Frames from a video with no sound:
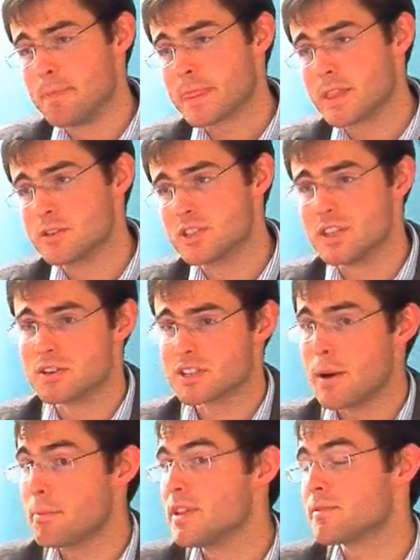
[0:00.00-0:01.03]
There's a
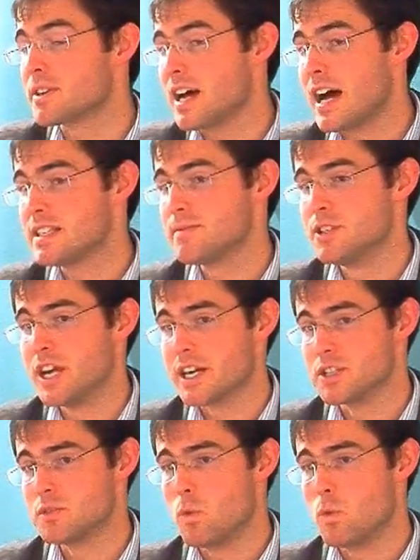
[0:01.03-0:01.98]
couple different kinds of injections.